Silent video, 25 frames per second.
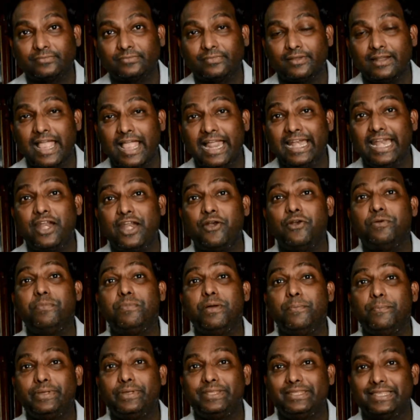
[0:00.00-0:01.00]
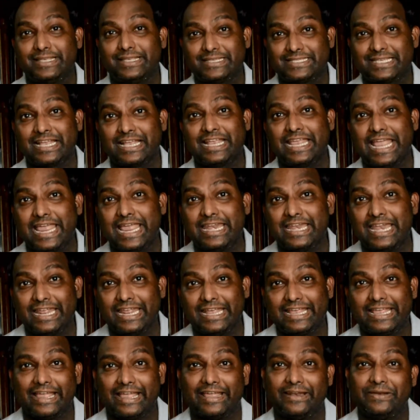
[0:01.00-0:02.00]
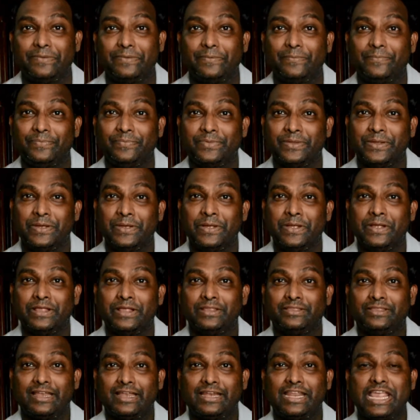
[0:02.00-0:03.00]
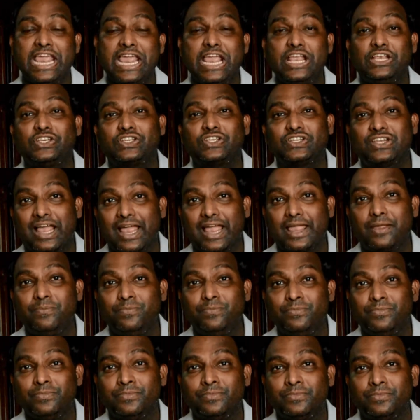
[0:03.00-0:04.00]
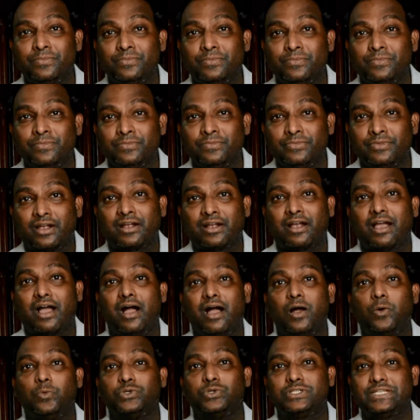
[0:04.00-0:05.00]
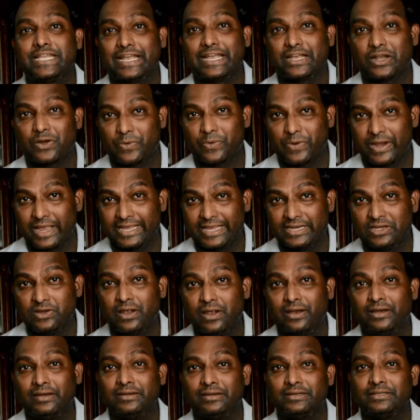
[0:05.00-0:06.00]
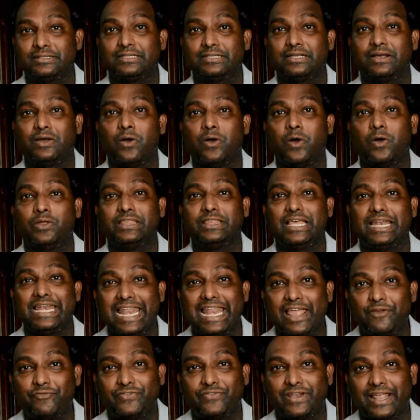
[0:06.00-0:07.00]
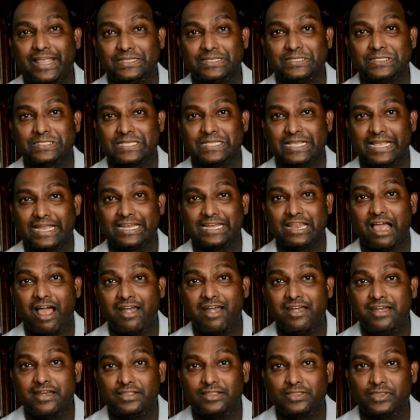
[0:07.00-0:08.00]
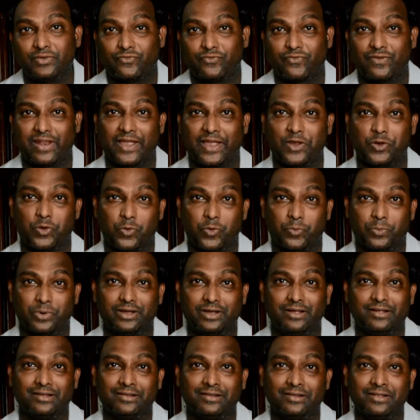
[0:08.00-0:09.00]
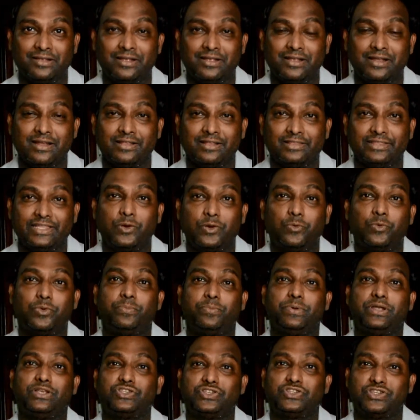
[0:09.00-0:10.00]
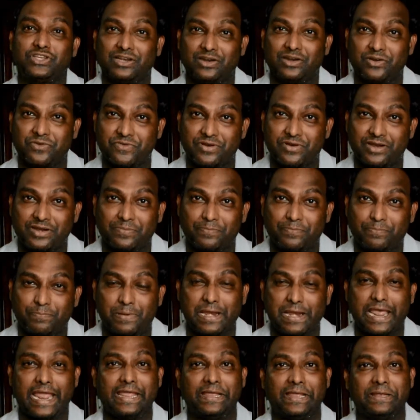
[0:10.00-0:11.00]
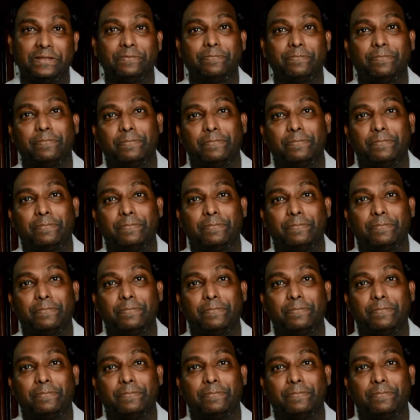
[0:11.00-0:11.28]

And I remember this again and again, that each time the car would take a right, on the left hand side under the flyover, there would be children playing.